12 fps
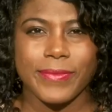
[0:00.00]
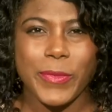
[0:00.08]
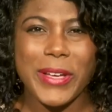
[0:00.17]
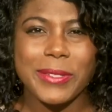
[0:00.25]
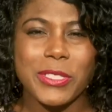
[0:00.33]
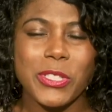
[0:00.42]

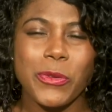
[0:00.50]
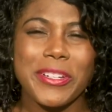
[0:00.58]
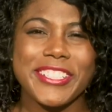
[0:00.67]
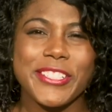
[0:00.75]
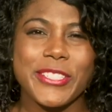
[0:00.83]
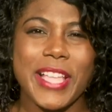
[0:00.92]
Welcome to the Real
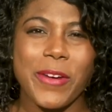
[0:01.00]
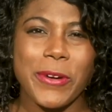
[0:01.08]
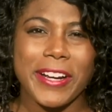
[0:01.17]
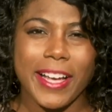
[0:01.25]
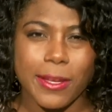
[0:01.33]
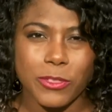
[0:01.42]
News
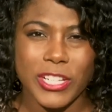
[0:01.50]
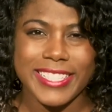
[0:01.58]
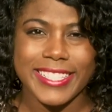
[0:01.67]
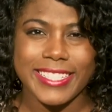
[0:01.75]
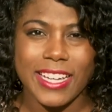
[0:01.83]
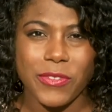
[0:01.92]
Network. I'm
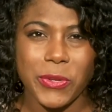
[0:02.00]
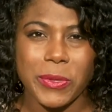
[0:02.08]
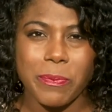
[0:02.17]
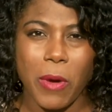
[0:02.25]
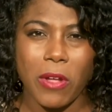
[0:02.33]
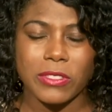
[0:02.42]
Jessica Desvarieux
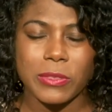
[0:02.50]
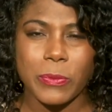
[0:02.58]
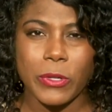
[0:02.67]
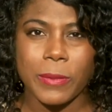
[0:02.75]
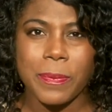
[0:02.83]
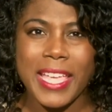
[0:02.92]
in
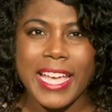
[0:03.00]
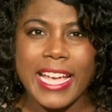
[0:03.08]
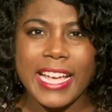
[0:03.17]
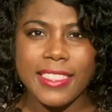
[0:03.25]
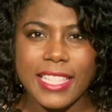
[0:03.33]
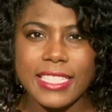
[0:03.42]
Baltimore.
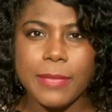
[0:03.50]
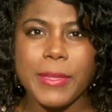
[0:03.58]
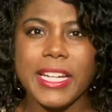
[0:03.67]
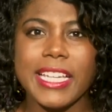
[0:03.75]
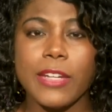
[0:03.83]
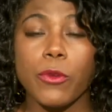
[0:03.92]
In the
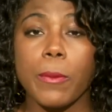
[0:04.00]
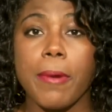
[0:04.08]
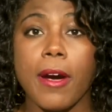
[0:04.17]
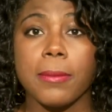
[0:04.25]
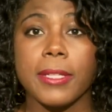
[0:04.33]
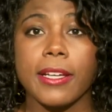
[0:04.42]
Dominican
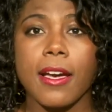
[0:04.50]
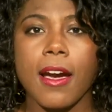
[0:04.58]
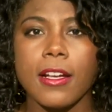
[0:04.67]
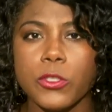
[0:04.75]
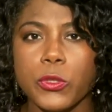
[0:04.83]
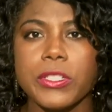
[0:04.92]
Republic,
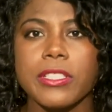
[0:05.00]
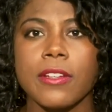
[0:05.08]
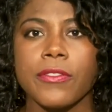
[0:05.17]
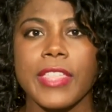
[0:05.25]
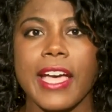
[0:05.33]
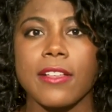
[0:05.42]
hundreds
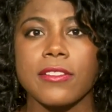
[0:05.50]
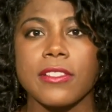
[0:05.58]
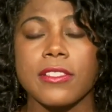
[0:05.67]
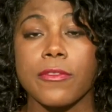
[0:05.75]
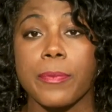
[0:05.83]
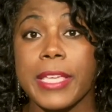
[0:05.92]
of
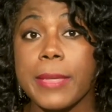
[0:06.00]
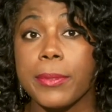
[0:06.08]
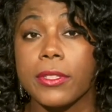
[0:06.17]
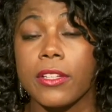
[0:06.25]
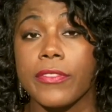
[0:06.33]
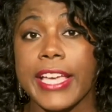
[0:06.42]
thousands of
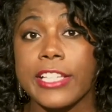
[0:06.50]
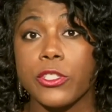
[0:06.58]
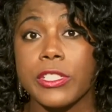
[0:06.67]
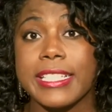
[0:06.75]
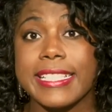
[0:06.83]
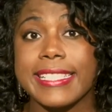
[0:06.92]
people of
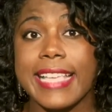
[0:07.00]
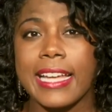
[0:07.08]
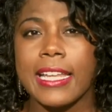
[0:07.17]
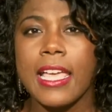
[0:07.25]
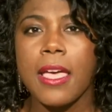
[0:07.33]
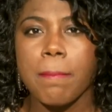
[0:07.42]
Haitian descent
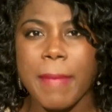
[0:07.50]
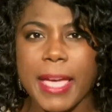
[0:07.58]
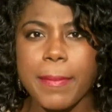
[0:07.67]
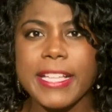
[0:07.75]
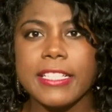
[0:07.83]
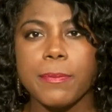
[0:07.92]
may
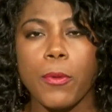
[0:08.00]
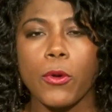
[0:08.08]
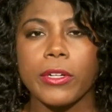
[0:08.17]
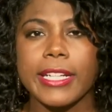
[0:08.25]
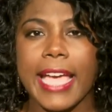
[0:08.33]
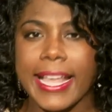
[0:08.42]
be
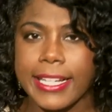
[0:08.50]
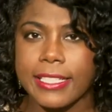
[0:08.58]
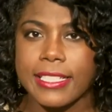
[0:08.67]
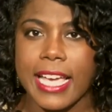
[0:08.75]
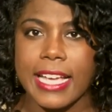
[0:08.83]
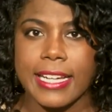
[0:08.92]
deported any
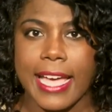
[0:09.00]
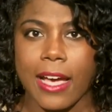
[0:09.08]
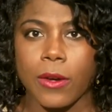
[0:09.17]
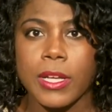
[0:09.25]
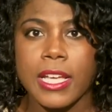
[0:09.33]
day now.